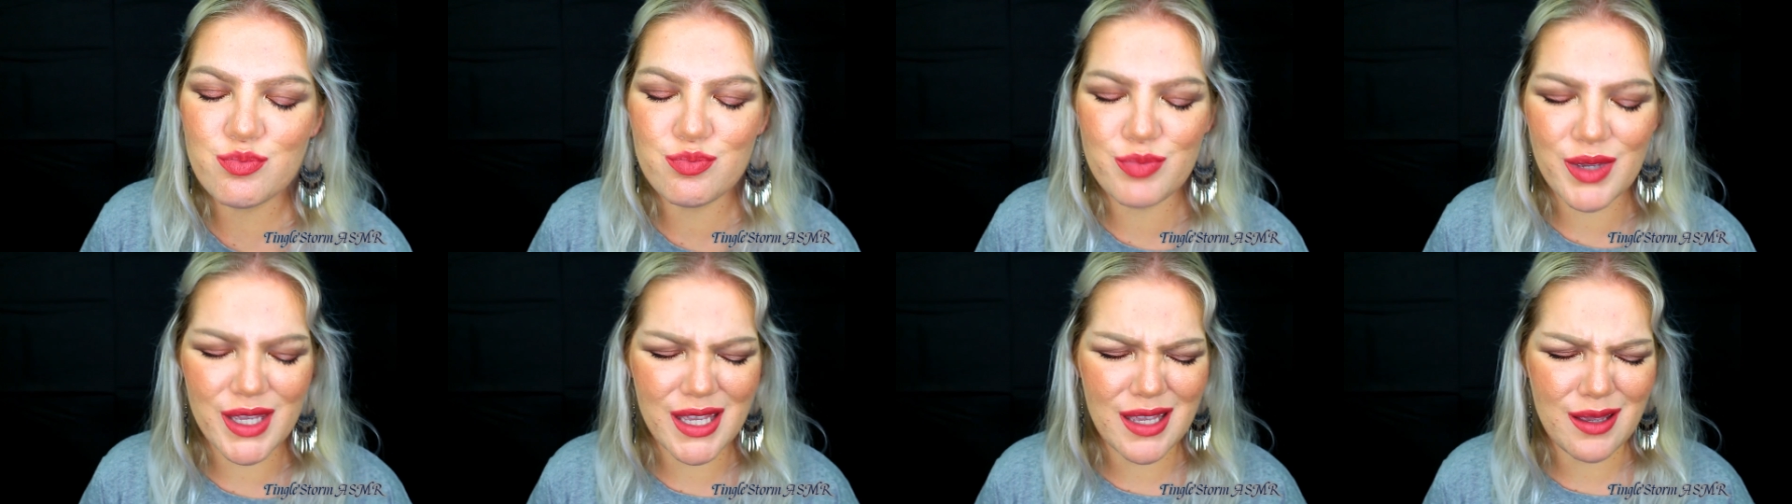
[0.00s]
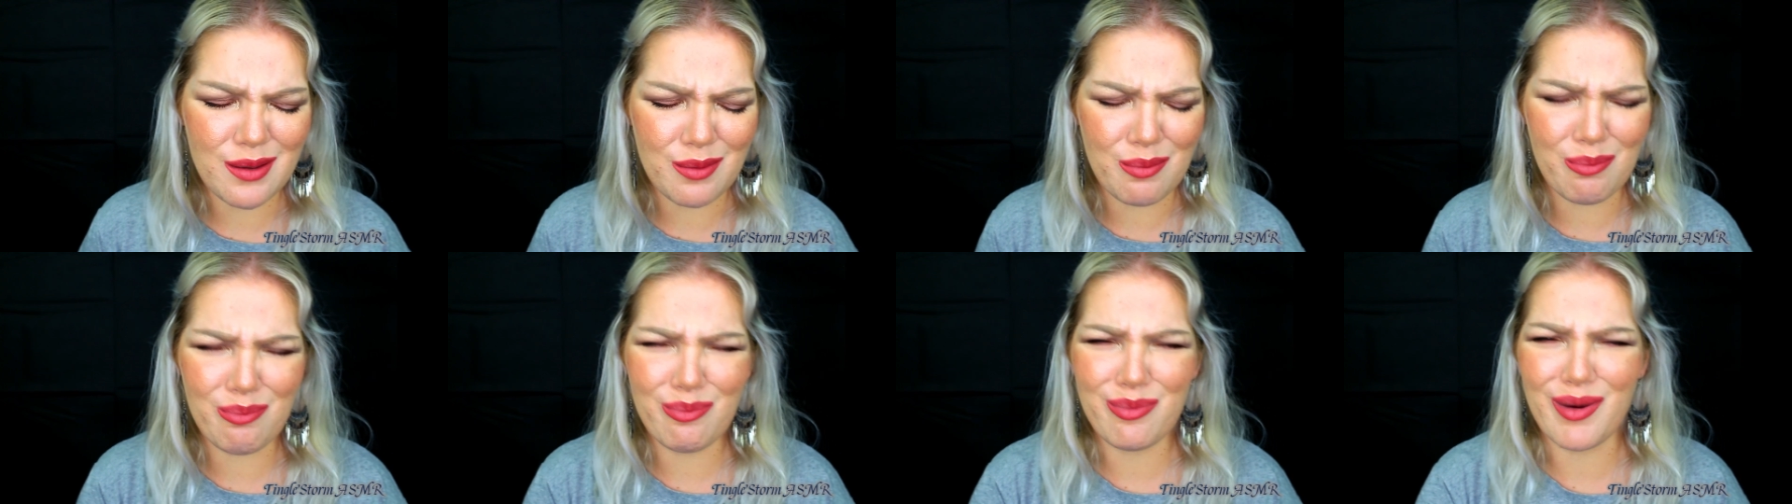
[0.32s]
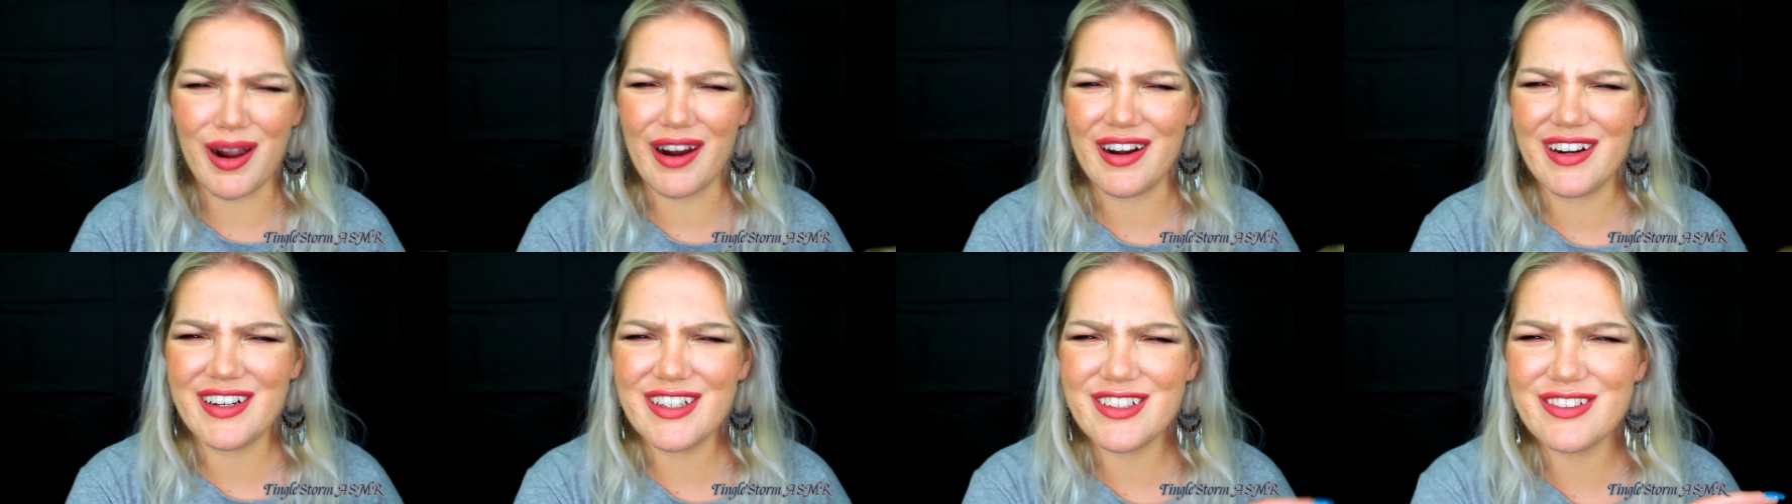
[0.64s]
being
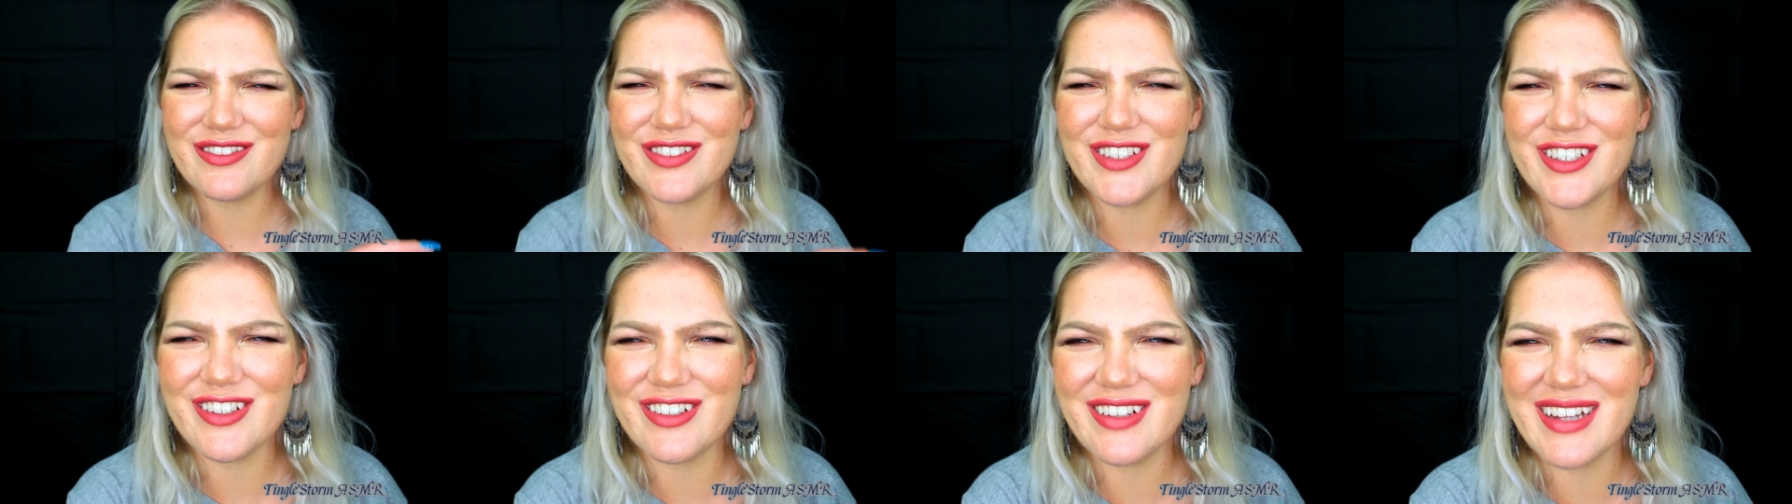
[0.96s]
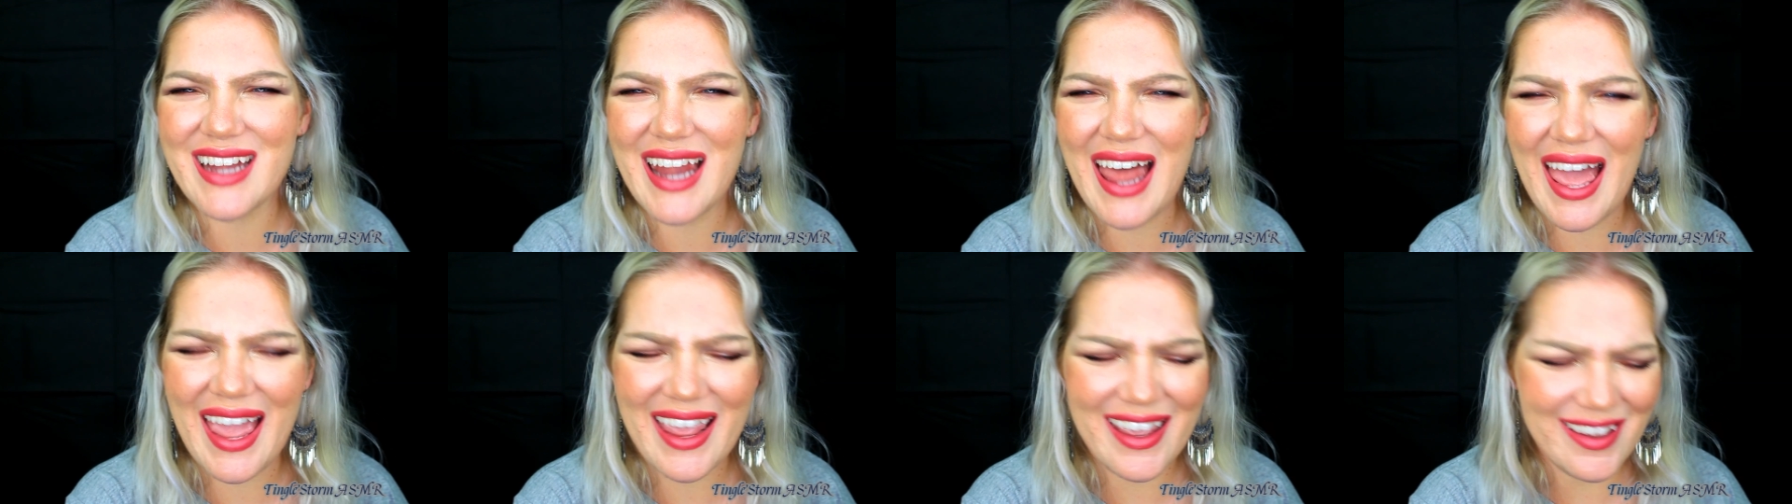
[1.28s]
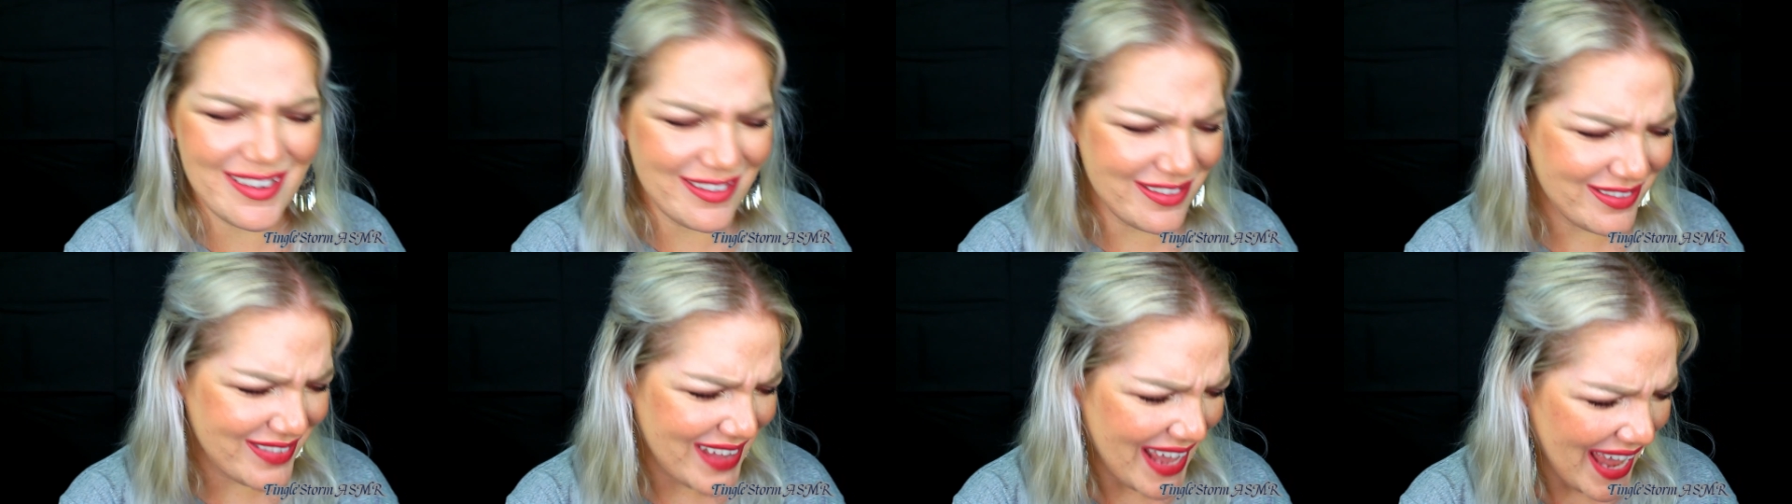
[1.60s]
part of your
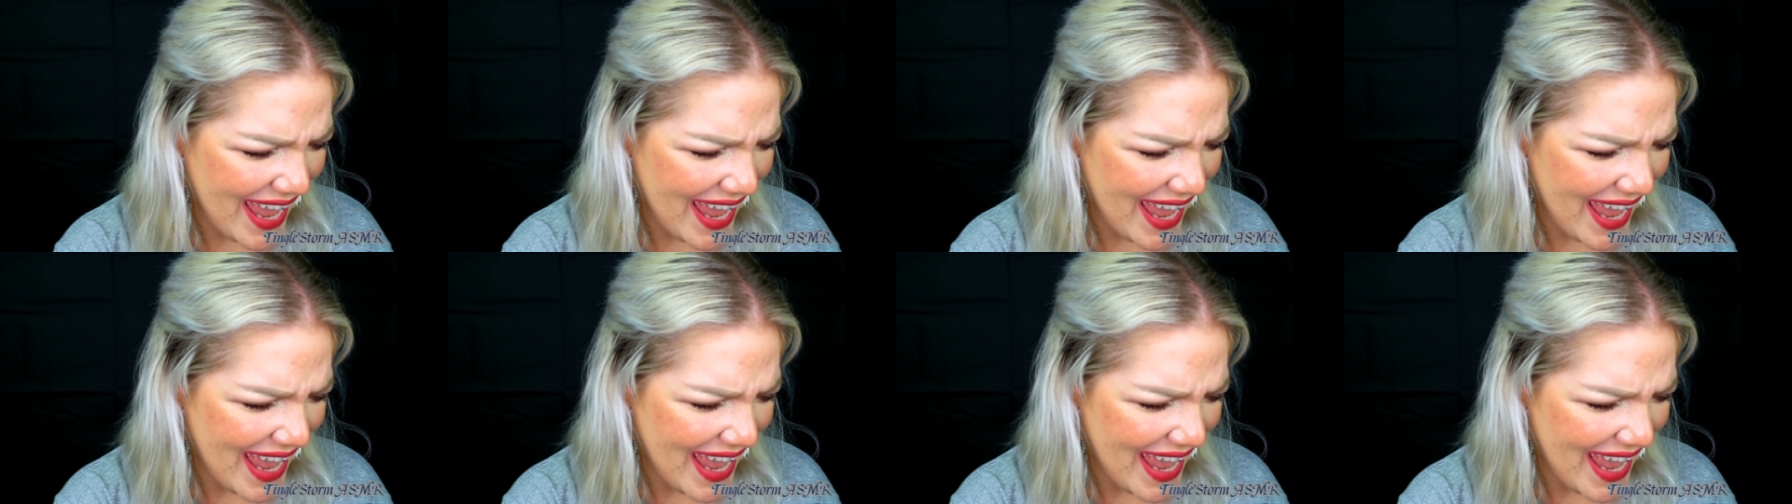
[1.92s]
life.